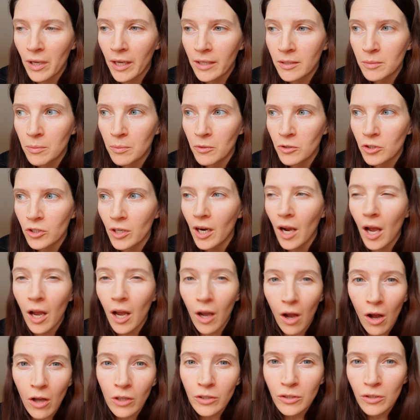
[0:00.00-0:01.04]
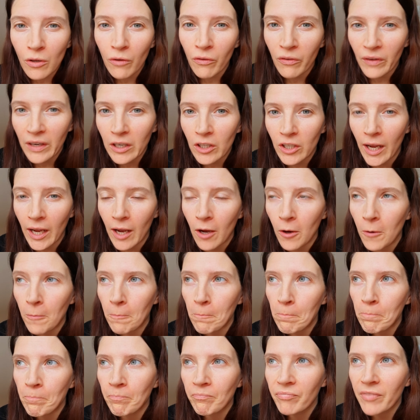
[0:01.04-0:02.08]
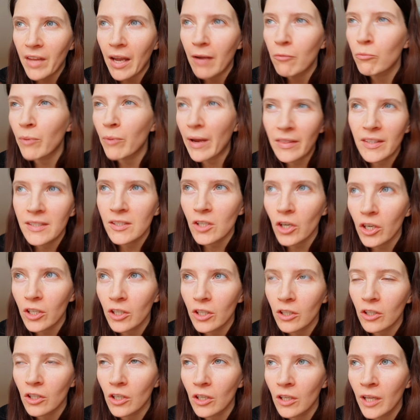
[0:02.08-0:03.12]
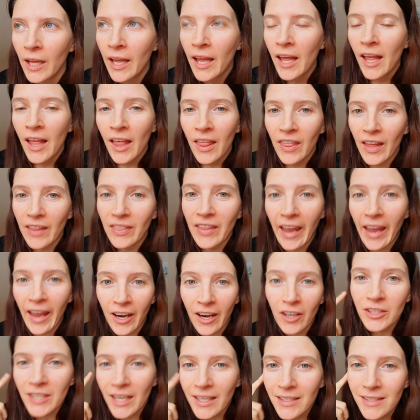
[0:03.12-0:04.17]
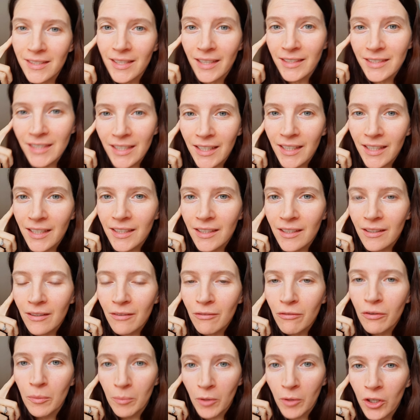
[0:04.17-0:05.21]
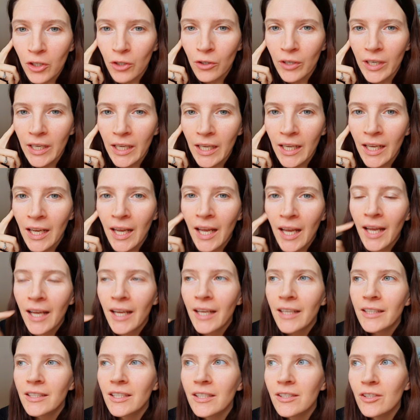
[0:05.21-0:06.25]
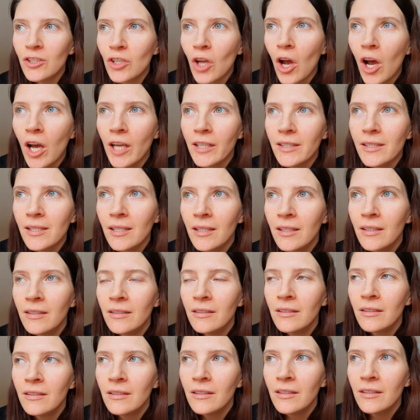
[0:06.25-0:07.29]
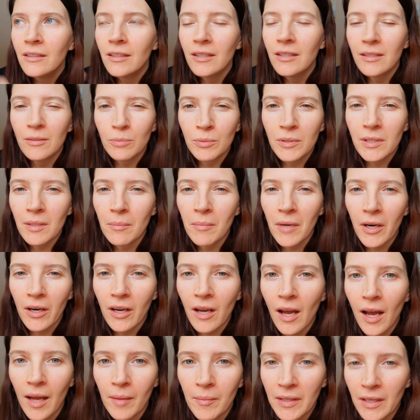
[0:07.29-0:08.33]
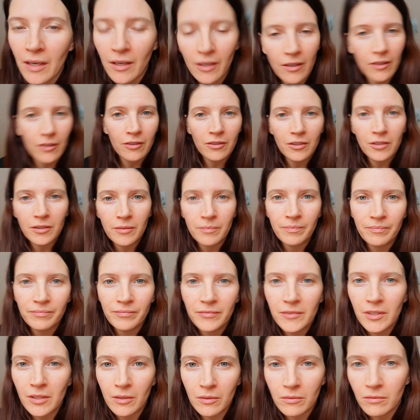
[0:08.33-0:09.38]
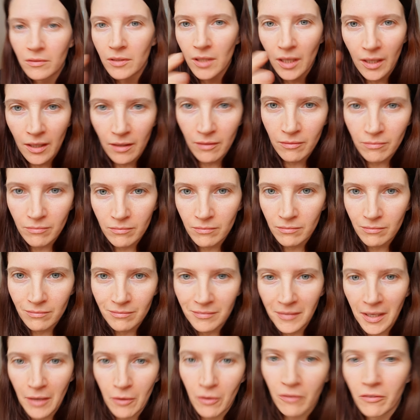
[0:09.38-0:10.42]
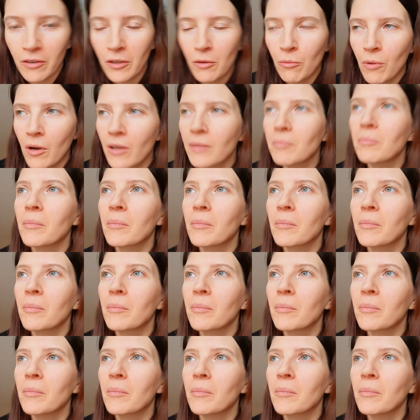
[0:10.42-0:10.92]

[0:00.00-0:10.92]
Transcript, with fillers: exposure. I also figured out, I read this article, that the hair test I did for mercury does not, this was a Mark Hyman article, so take it however you want,